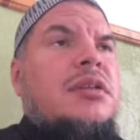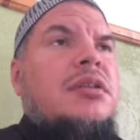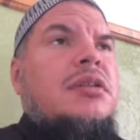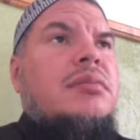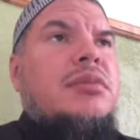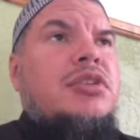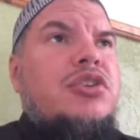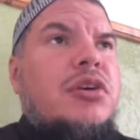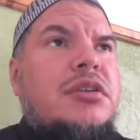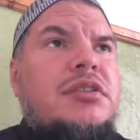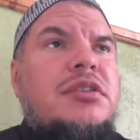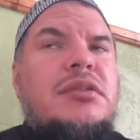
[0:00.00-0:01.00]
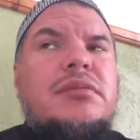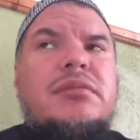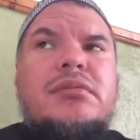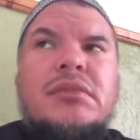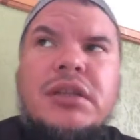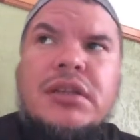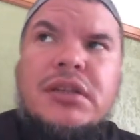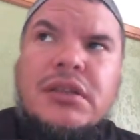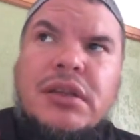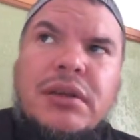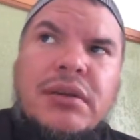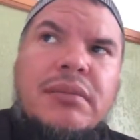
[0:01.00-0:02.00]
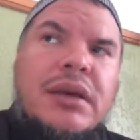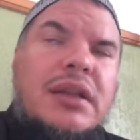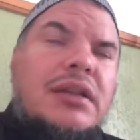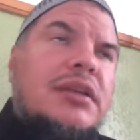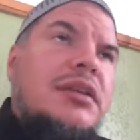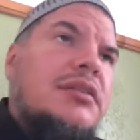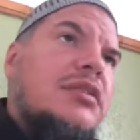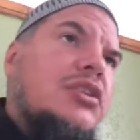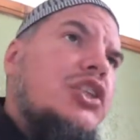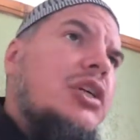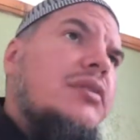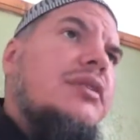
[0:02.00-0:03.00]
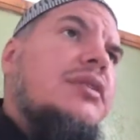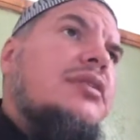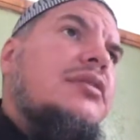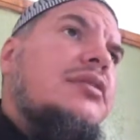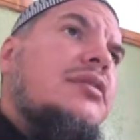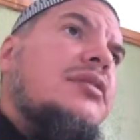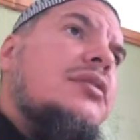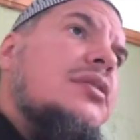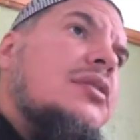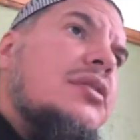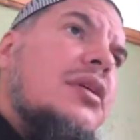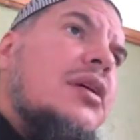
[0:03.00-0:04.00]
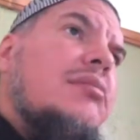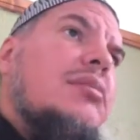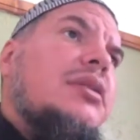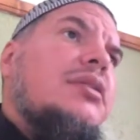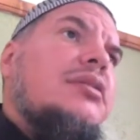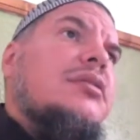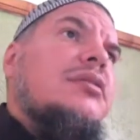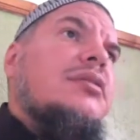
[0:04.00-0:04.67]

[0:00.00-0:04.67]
the majority, meaning the Malikis, the Shafi'is, the Hanbalis,